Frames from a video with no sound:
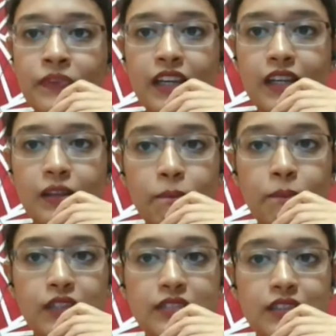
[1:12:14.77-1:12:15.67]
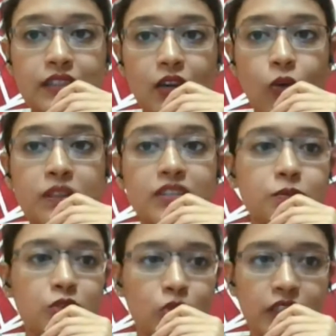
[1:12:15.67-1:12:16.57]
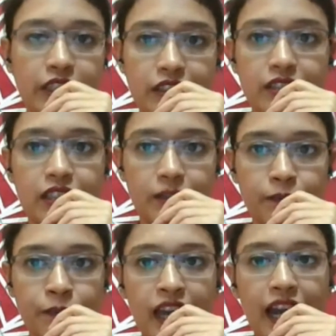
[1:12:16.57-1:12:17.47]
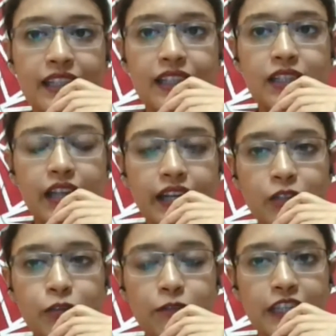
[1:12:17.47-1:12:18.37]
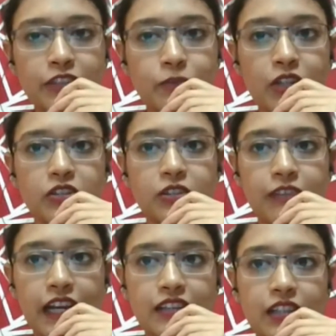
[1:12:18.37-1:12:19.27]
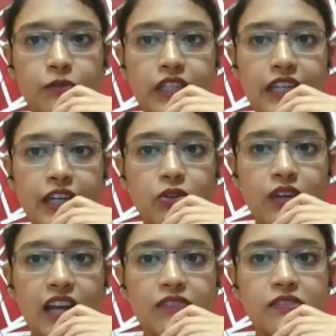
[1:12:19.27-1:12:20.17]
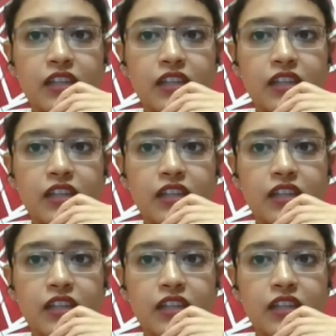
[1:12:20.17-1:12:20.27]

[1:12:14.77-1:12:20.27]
The person opens up so easily, and that kind of reflects back on the fact that we tend to have